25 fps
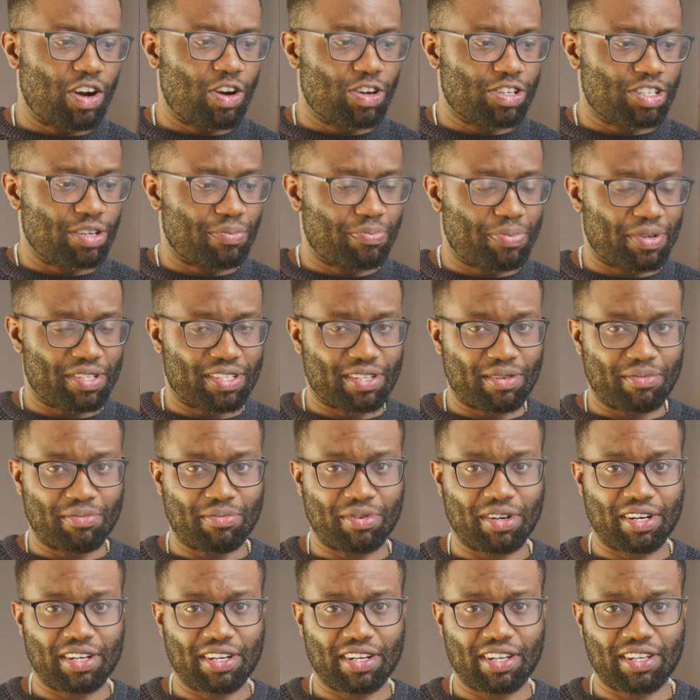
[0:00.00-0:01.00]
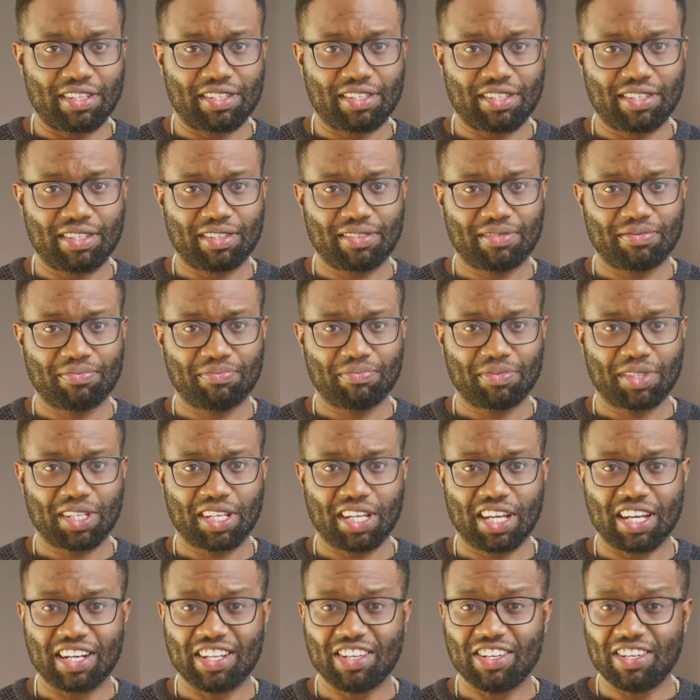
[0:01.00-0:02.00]
100% brightness.
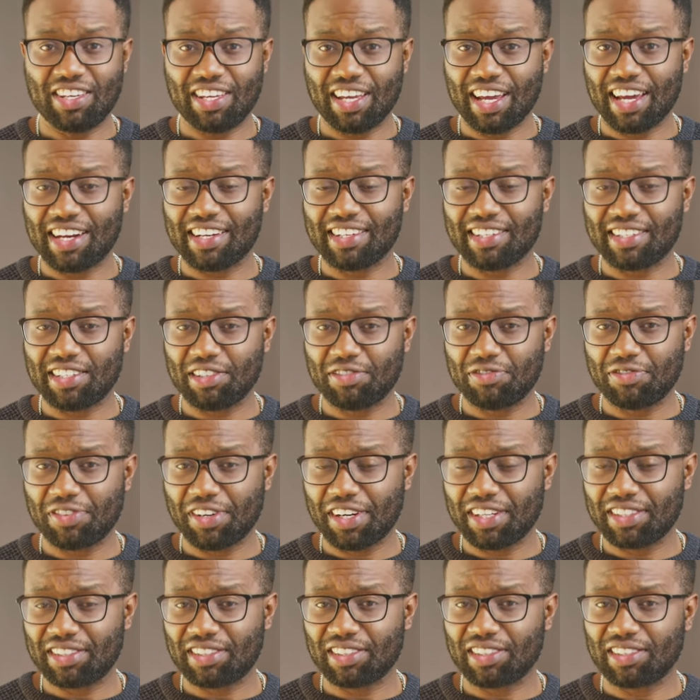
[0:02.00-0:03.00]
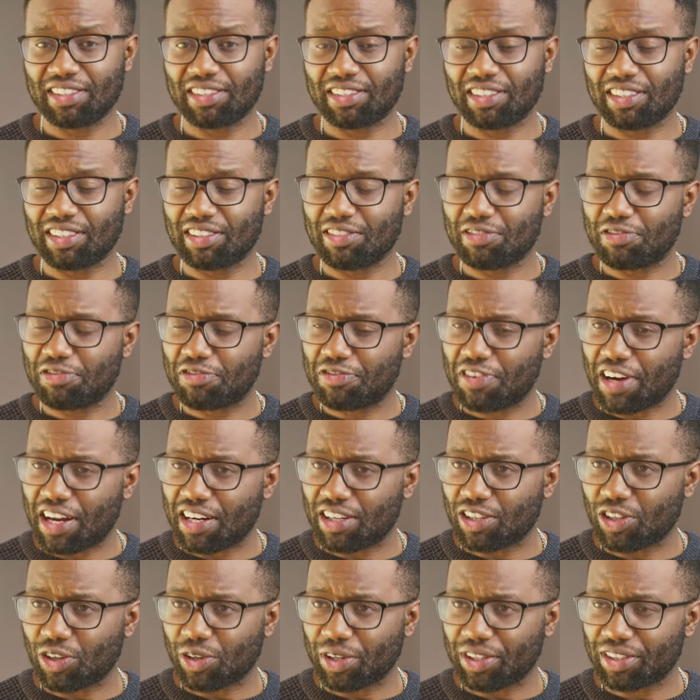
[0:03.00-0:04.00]
Can you hear any difference in the
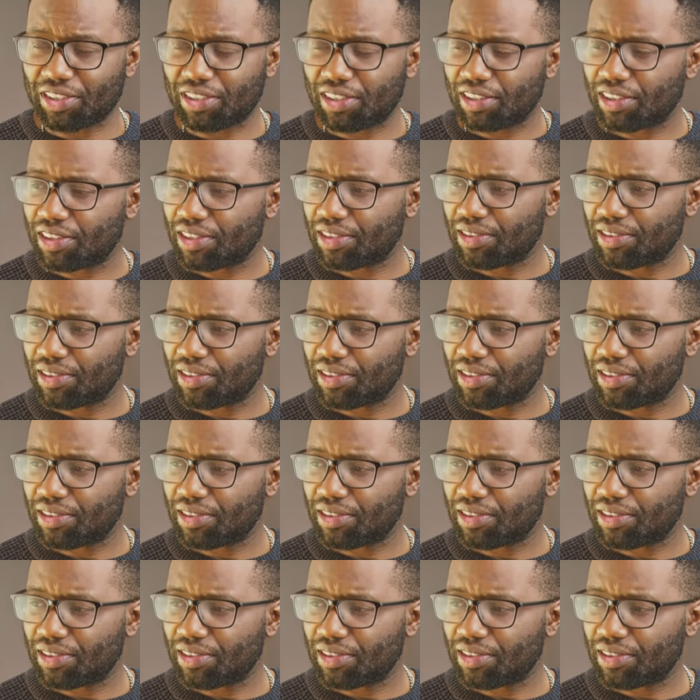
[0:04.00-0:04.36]
fan noise?